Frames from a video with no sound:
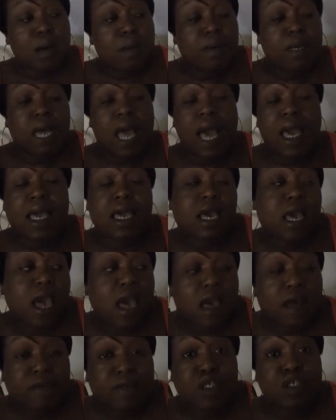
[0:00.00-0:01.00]
But I can't
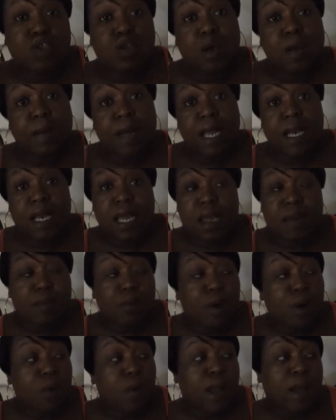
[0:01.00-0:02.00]
have this on my
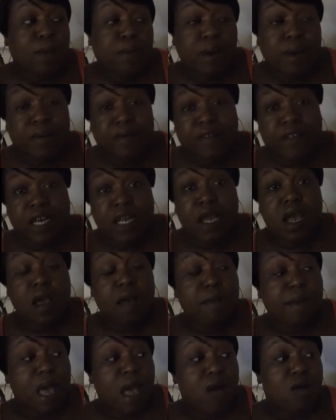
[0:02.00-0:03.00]
label. And White Boy finna
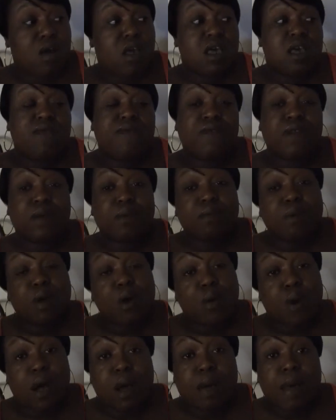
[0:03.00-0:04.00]
come out, and he finna
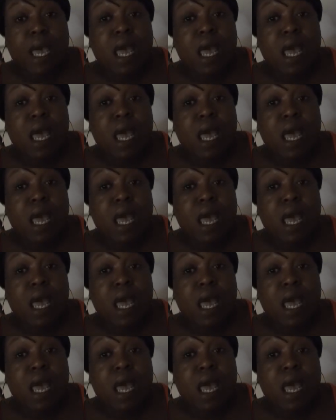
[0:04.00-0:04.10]
blow up.